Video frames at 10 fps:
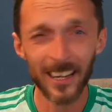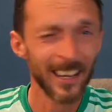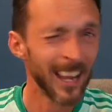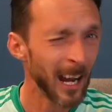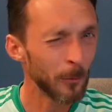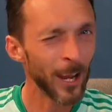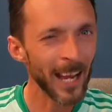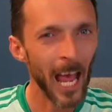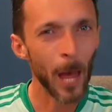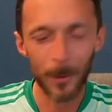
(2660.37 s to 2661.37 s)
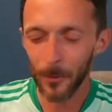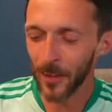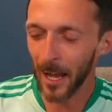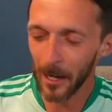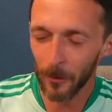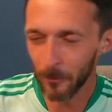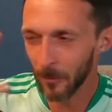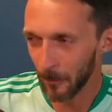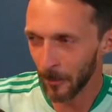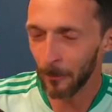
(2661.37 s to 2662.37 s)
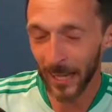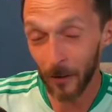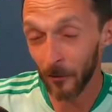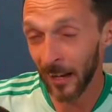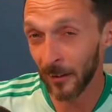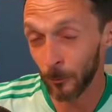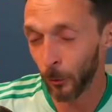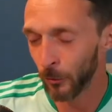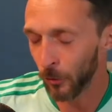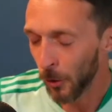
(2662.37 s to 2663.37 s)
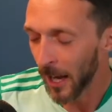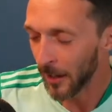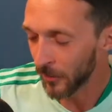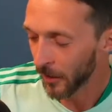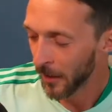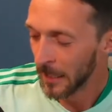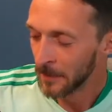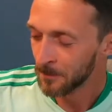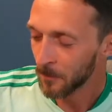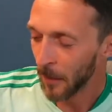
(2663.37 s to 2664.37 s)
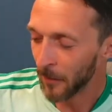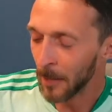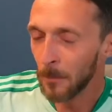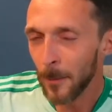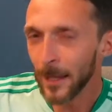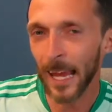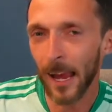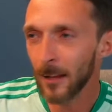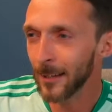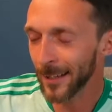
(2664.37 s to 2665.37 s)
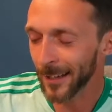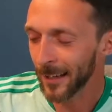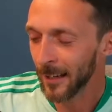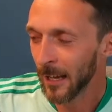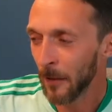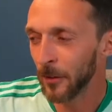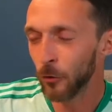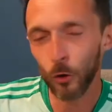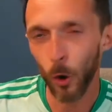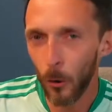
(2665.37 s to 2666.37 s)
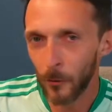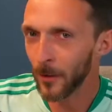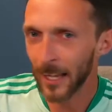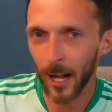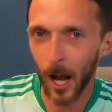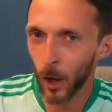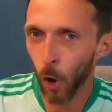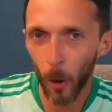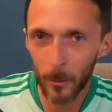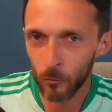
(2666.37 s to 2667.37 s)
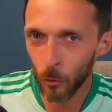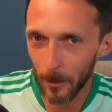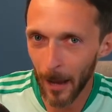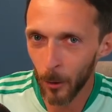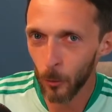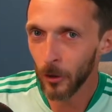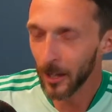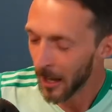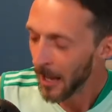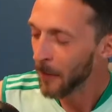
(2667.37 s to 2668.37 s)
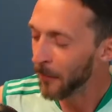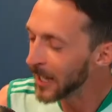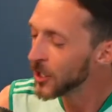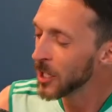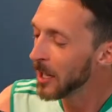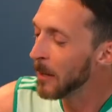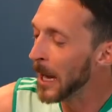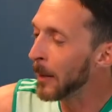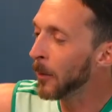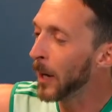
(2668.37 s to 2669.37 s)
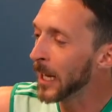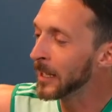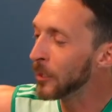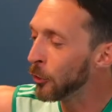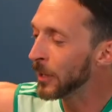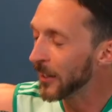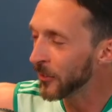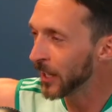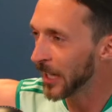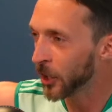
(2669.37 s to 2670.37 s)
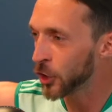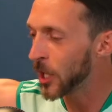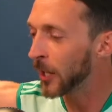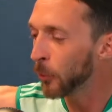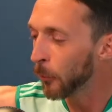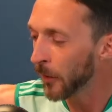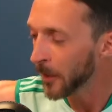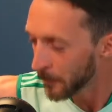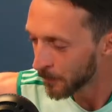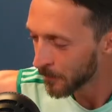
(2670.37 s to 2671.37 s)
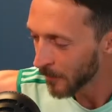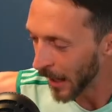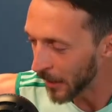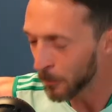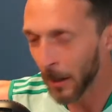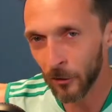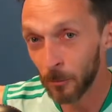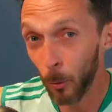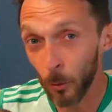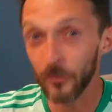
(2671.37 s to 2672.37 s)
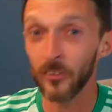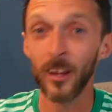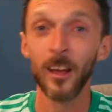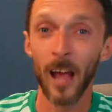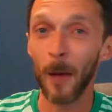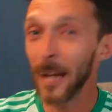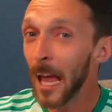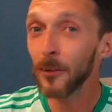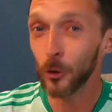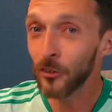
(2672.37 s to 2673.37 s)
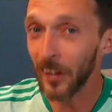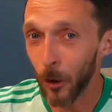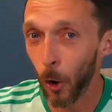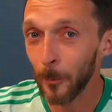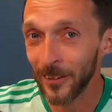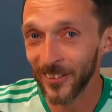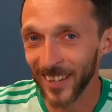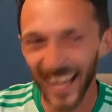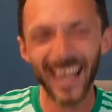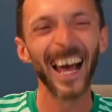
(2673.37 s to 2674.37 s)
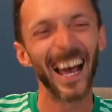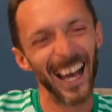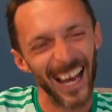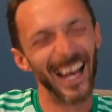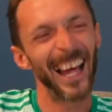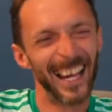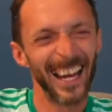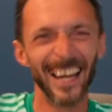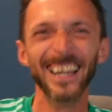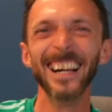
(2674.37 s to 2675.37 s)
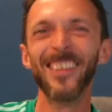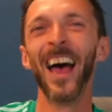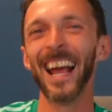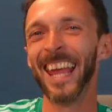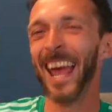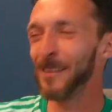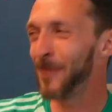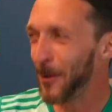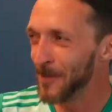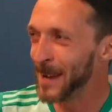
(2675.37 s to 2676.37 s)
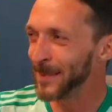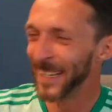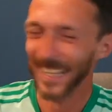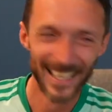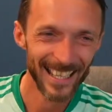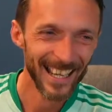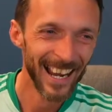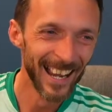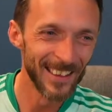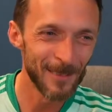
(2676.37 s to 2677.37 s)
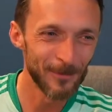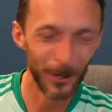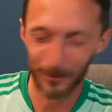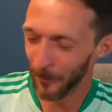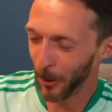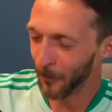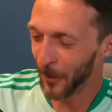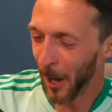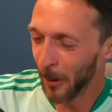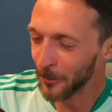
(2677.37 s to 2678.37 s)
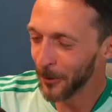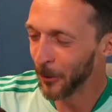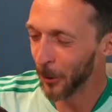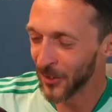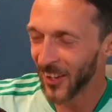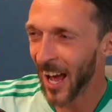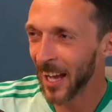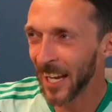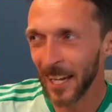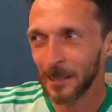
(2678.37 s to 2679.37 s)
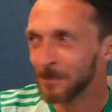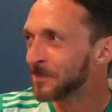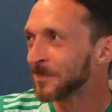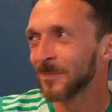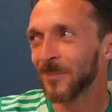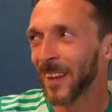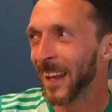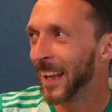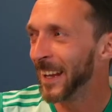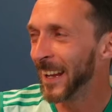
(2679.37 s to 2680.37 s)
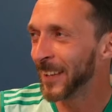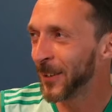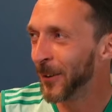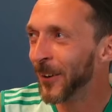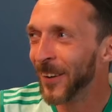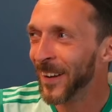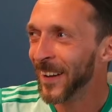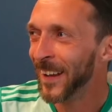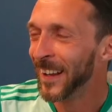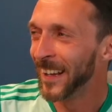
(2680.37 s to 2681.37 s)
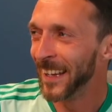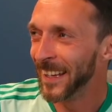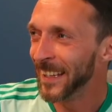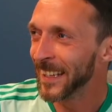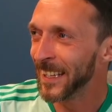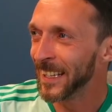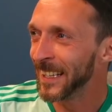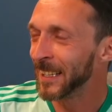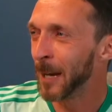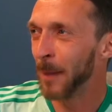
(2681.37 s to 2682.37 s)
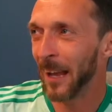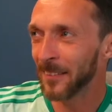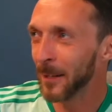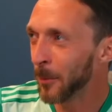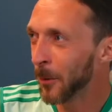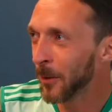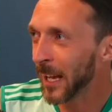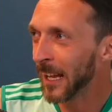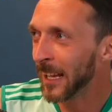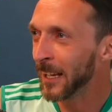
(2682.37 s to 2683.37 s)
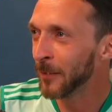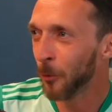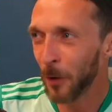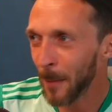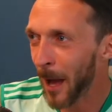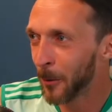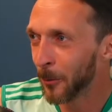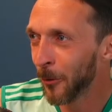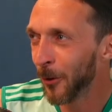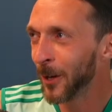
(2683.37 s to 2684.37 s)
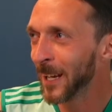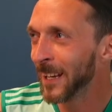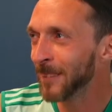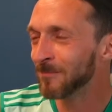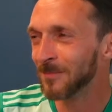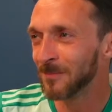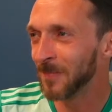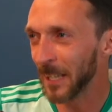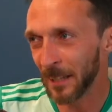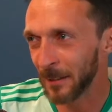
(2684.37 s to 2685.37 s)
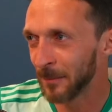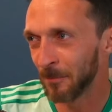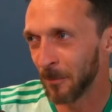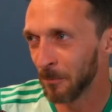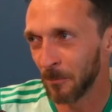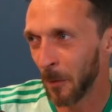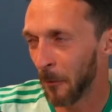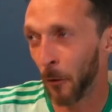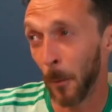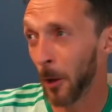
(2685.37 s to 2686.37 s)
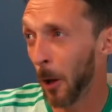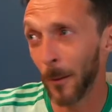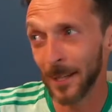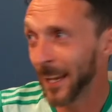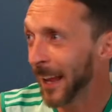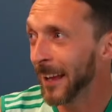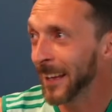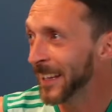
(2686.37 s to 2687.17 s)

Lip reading: I'm kind of happy with that. Now, I'm kind of thinking as I'm talking to you guys, if I can maybe get, if they do golf, if I can get a common Rory McIlroy, eventually maybe when they do this crescendo thing and it's mixed sports, I might have a good set of commons I care about maybe at that point. If I've got Ronaldo, Otani, and then I don't know, like a basketball guy, Rory McIlroy, like a Formula One guy,